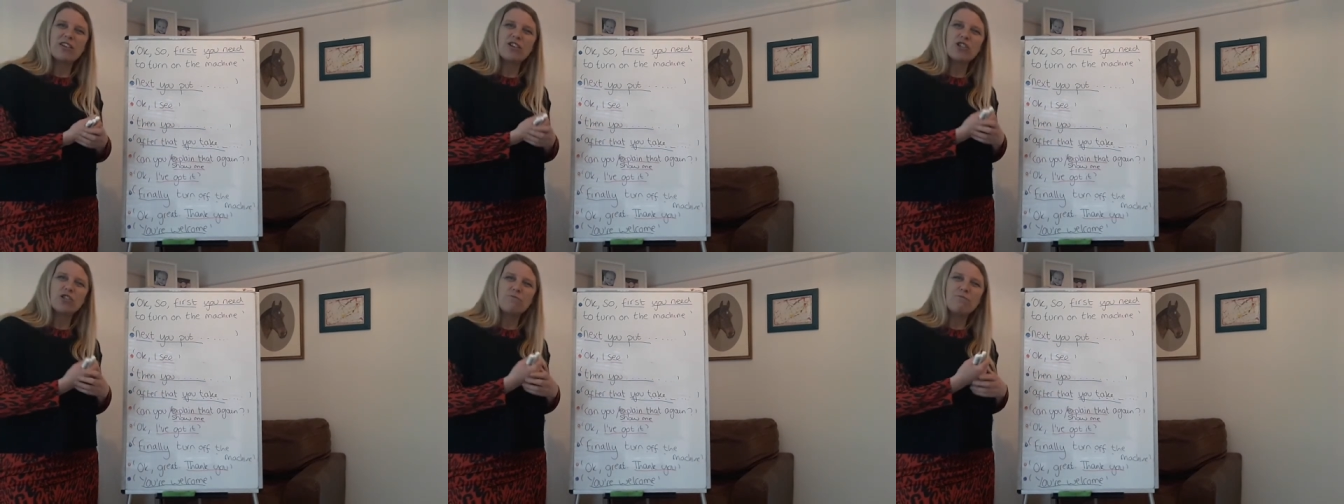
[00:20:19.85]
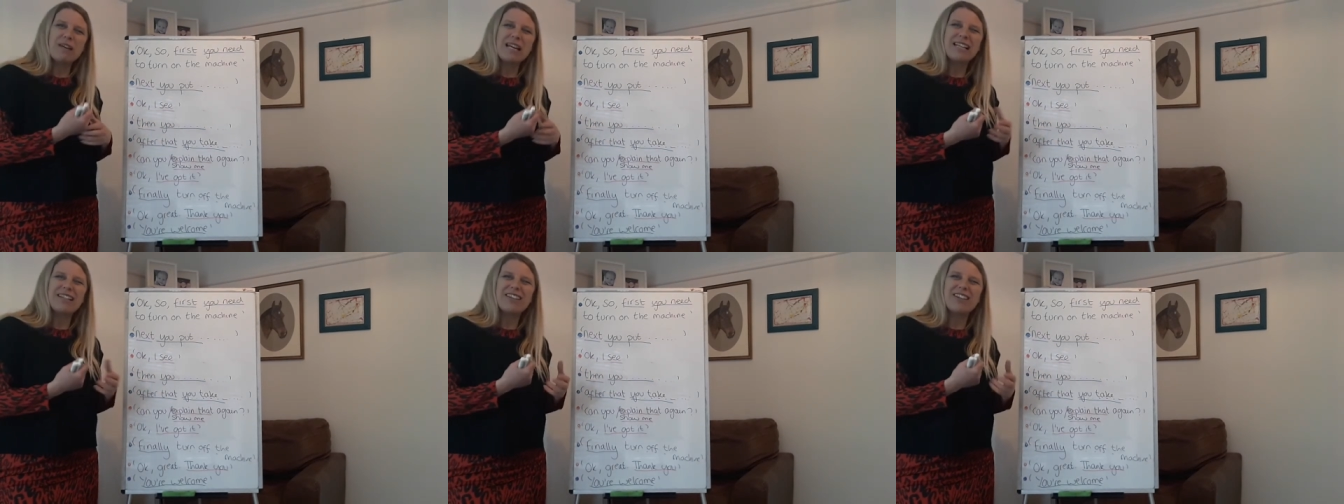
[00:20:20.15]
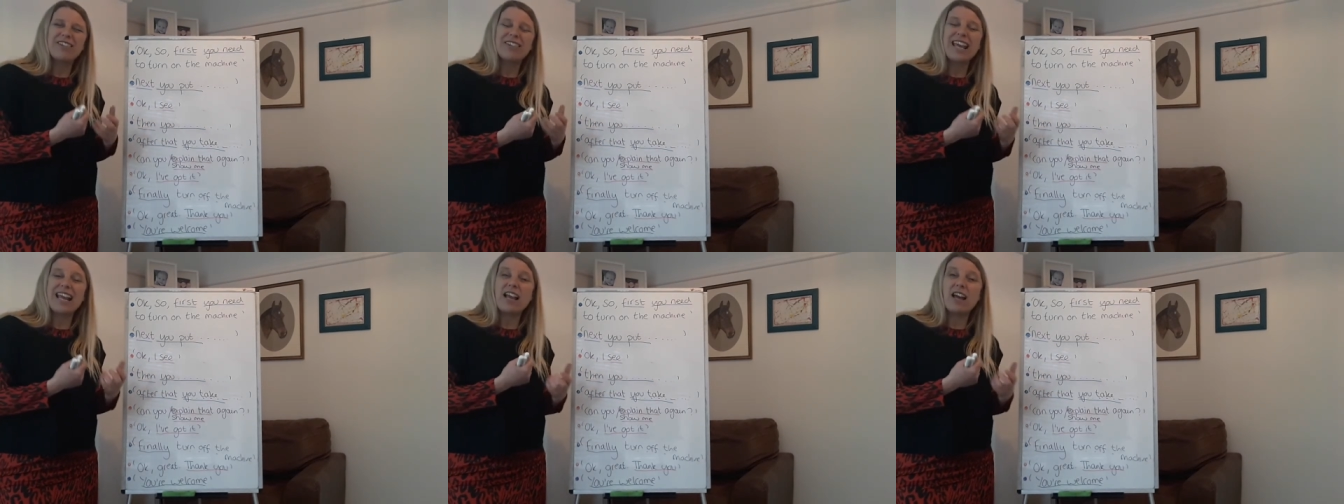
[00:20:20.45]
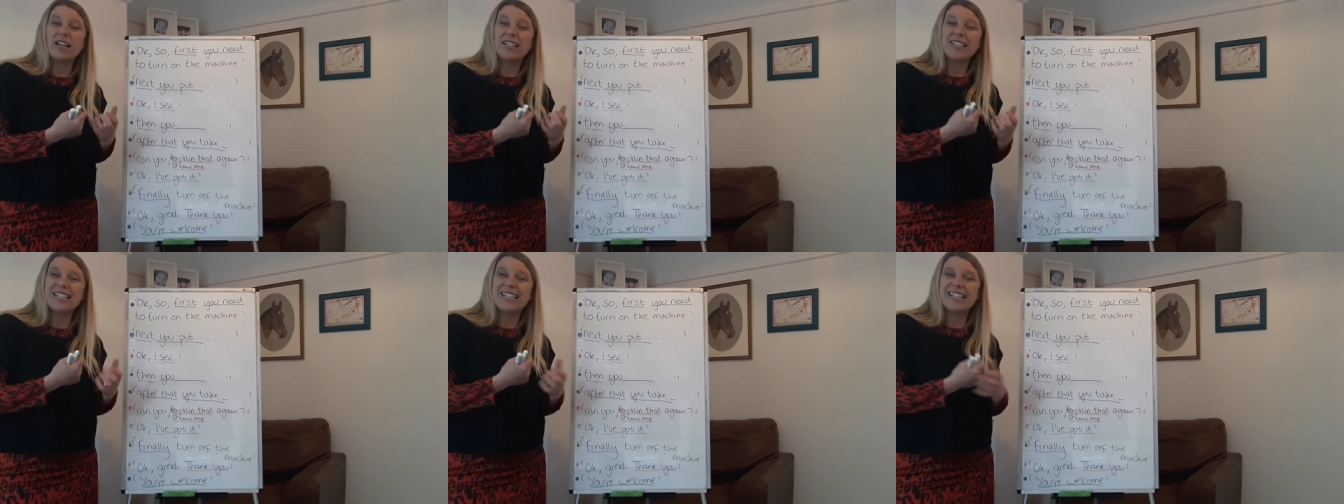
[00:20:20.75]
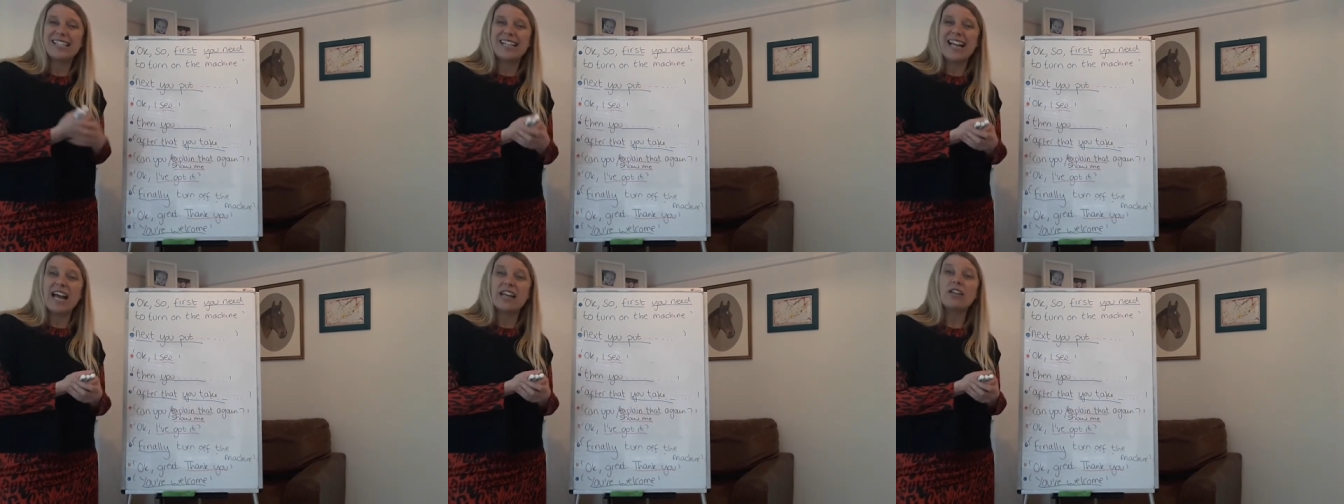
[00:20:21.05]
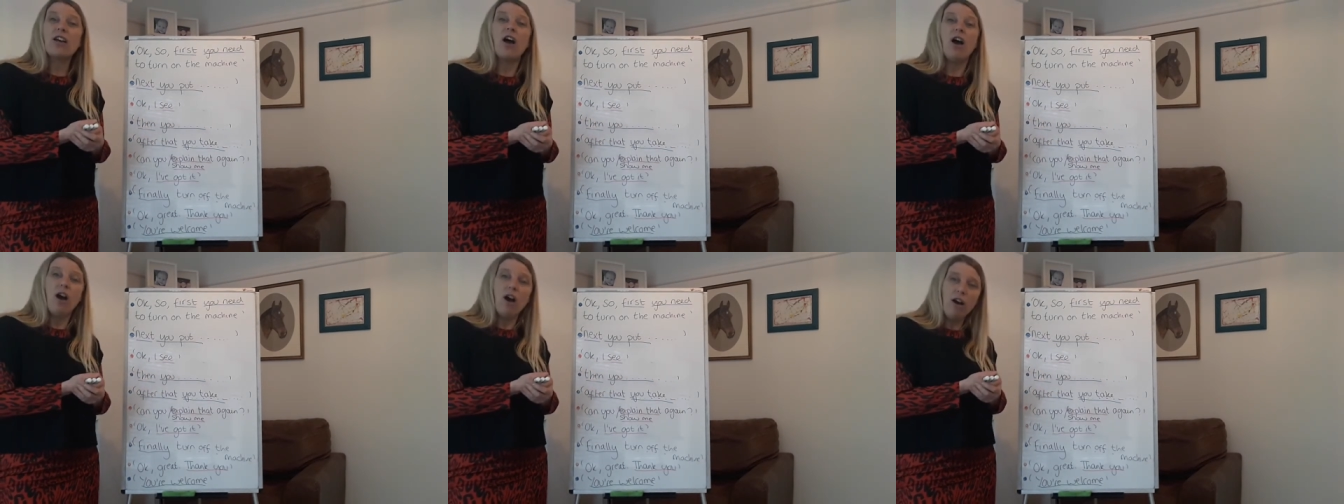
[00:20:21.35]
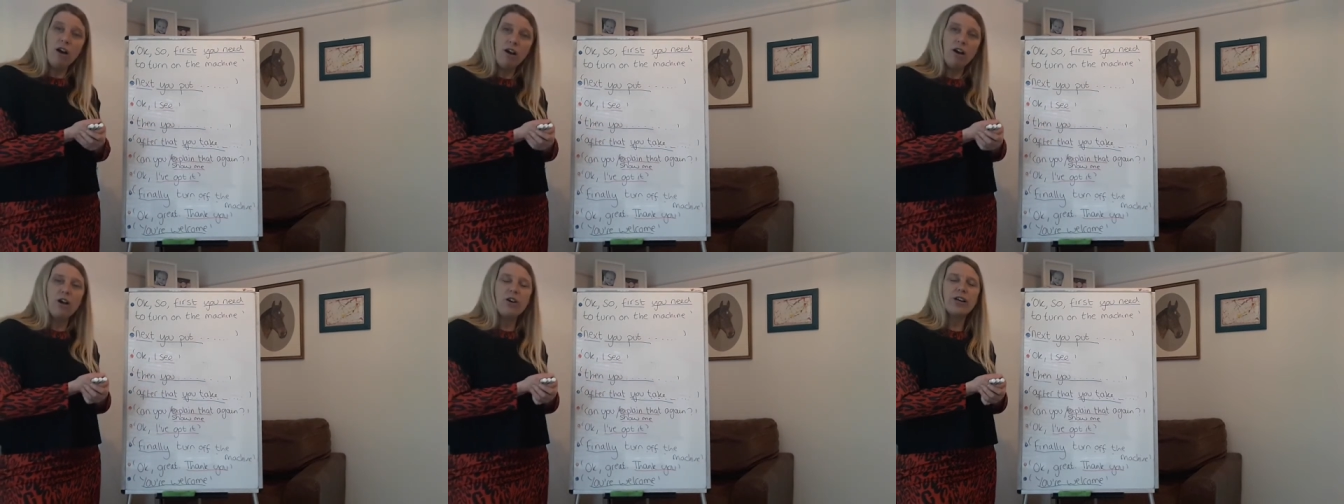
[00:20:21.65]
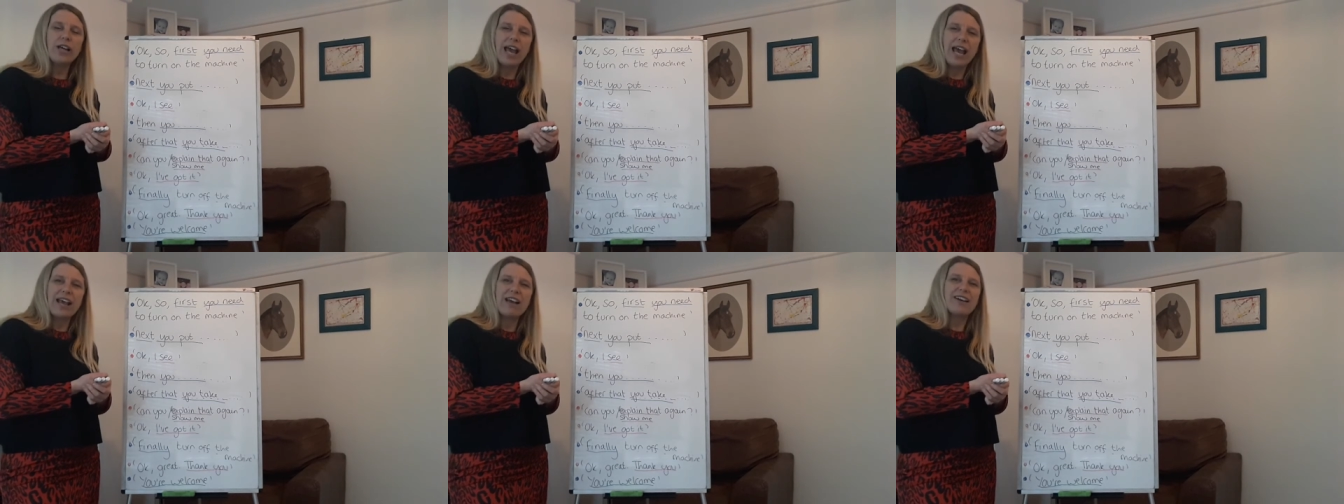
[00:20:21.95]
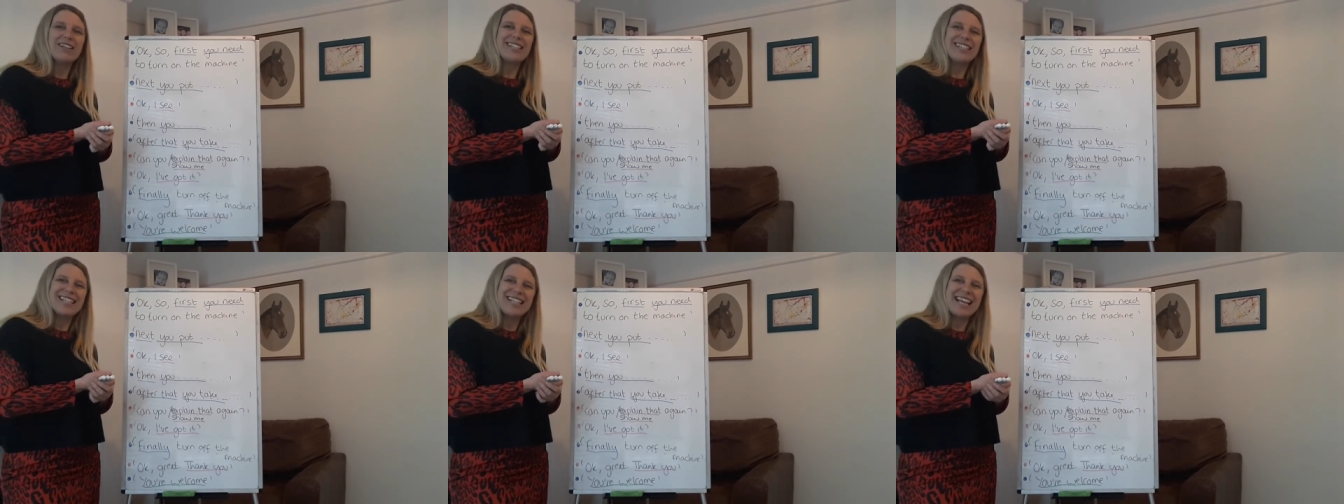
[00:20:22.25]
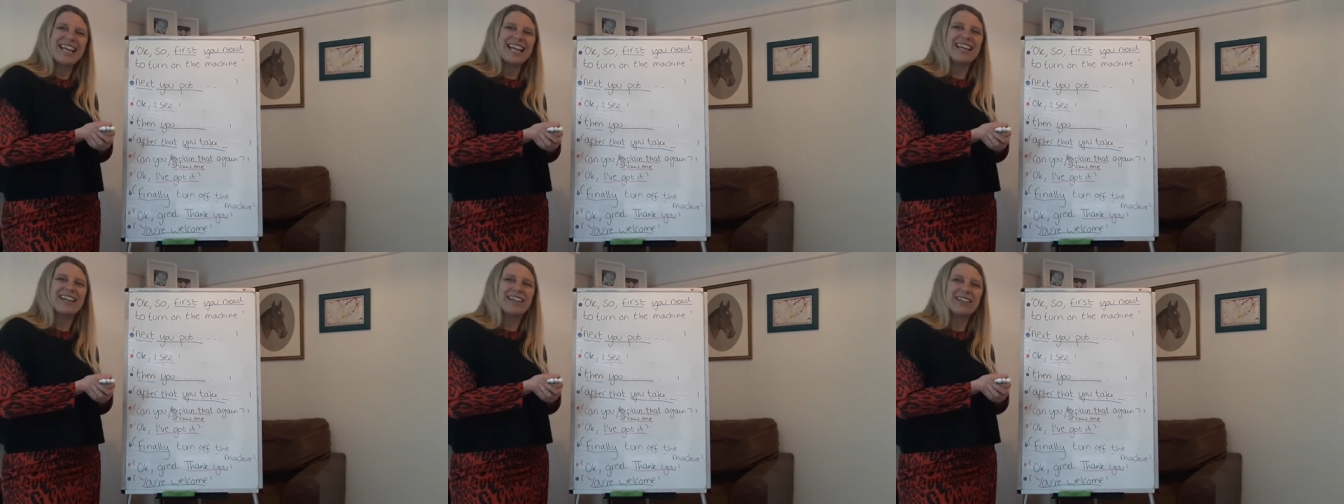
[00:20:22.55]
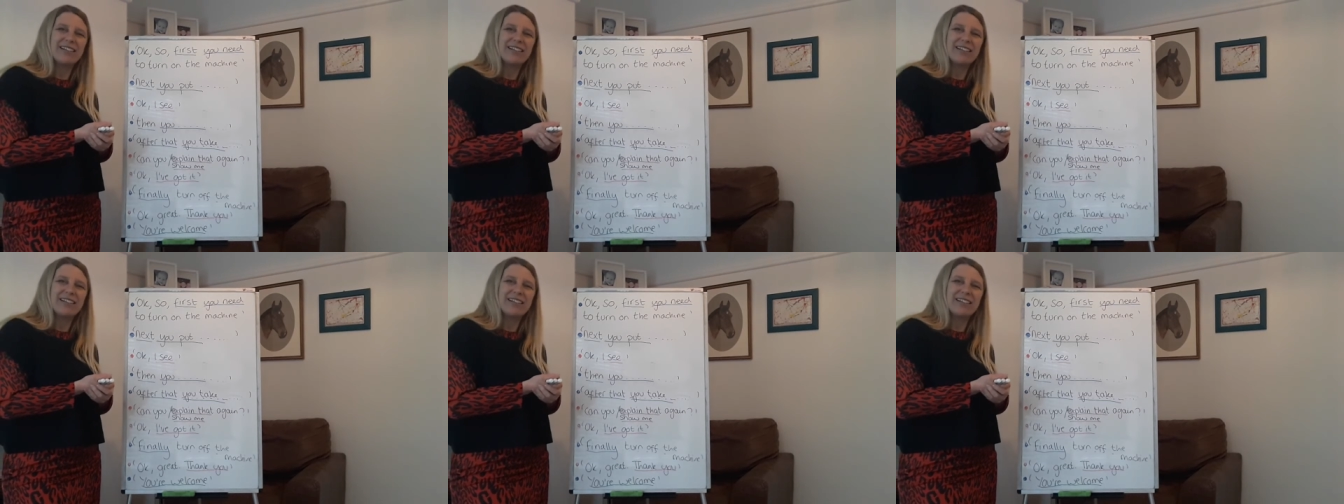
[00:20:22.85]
that mean that they understand. Oh, okay, I see.